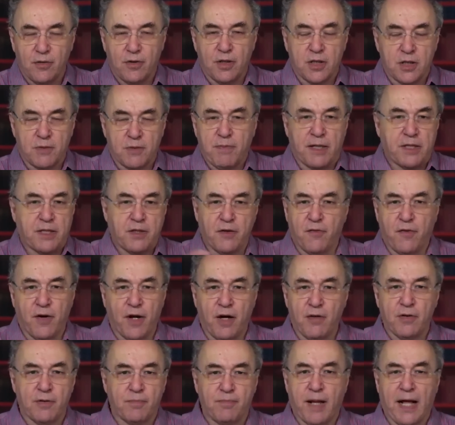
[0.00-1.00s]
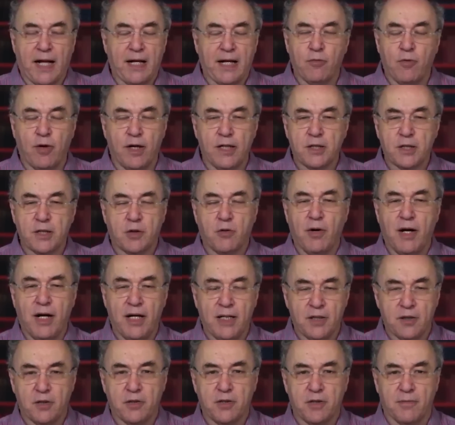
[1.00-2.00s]
specify with black and white
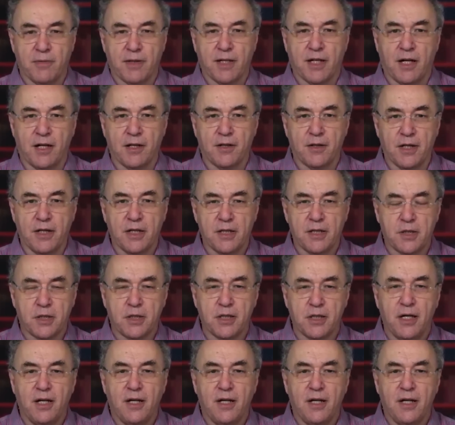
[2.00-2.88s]
squares or something like this.